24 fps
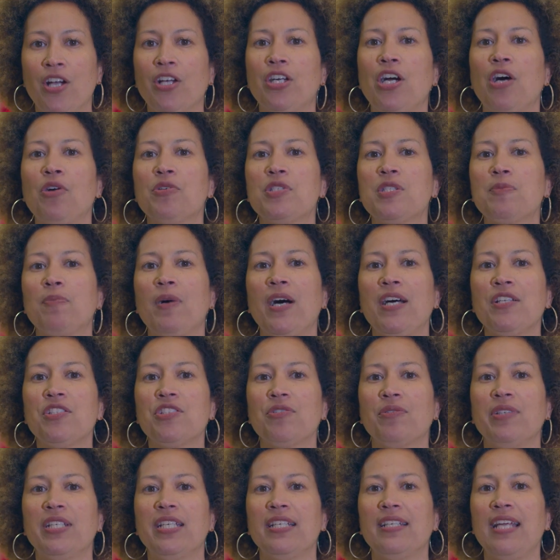
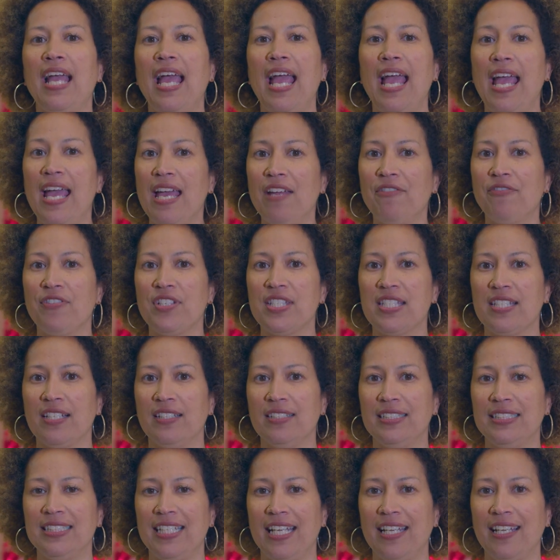Co-sponsoring and
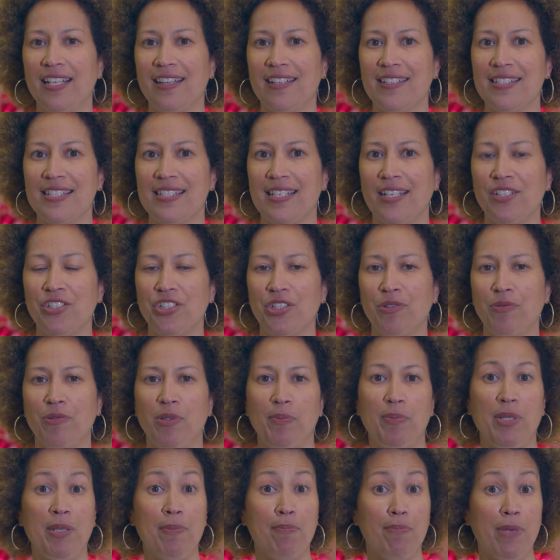facilitating the session will
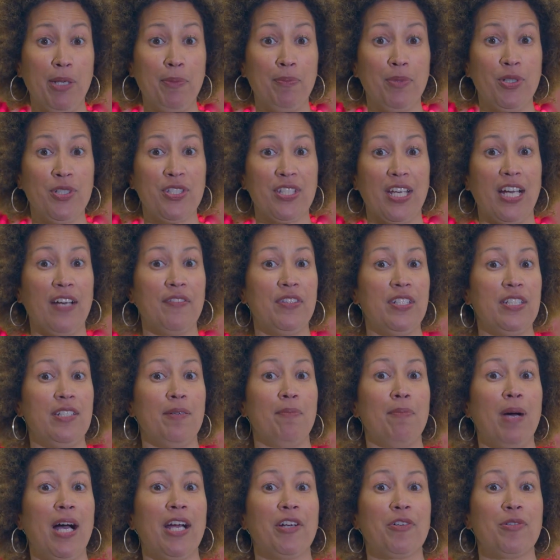be members of the
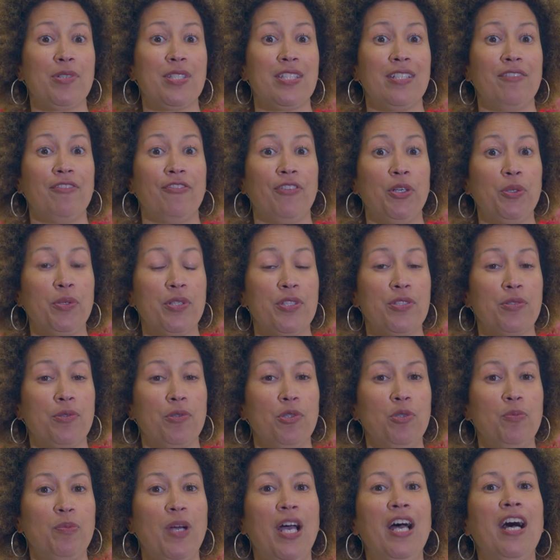Democracy Focus
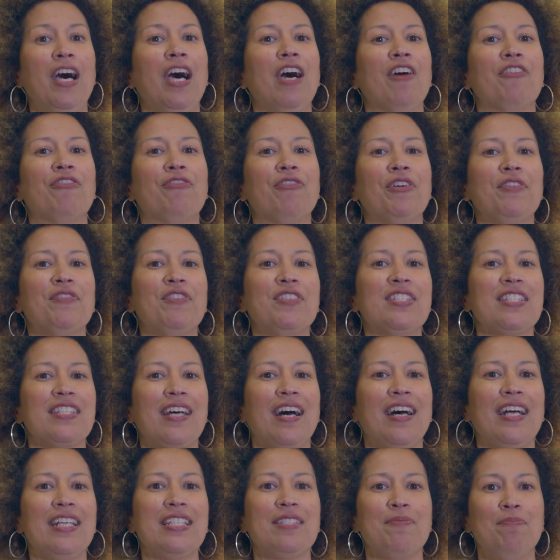Group of
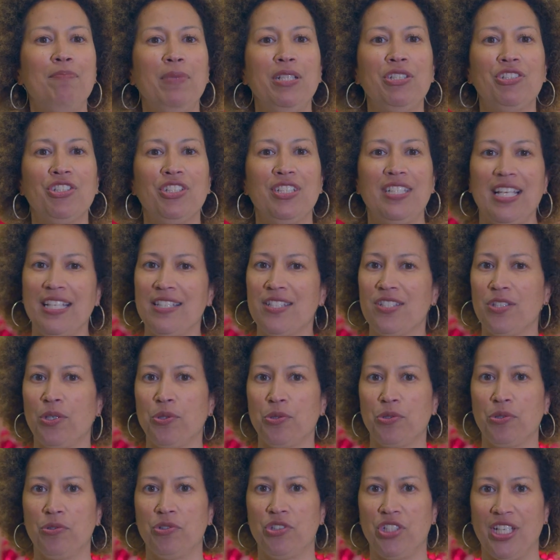Riverside's Mission and
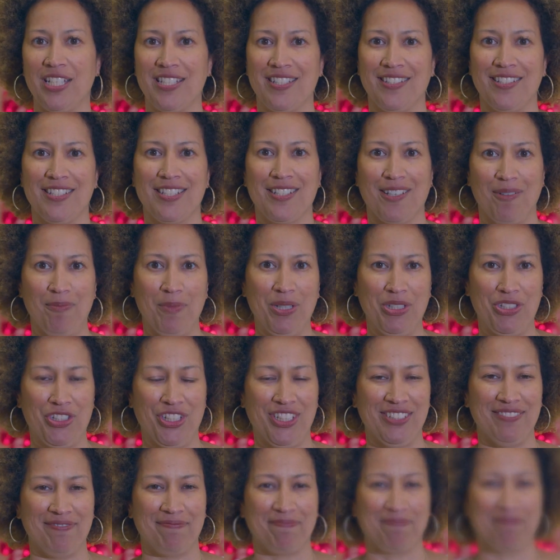Social Justice Commission.